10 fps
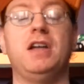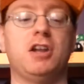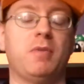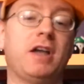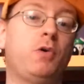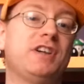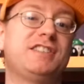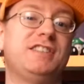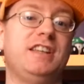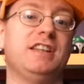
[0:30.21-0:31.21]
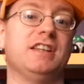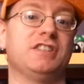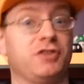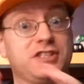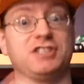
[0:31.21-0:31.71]
Now, my question
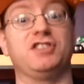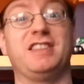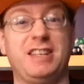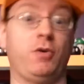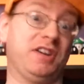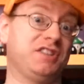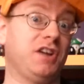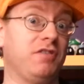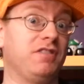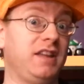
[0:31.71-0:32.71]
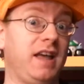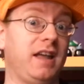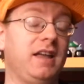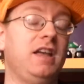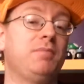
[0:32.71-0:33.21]
is now, this isn't the question of the
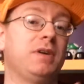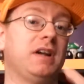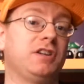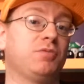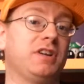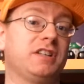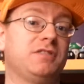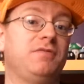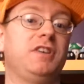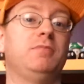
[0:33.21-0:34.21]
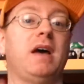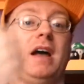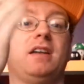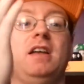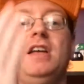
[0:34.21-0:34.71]
day, but I just want to get some feedback.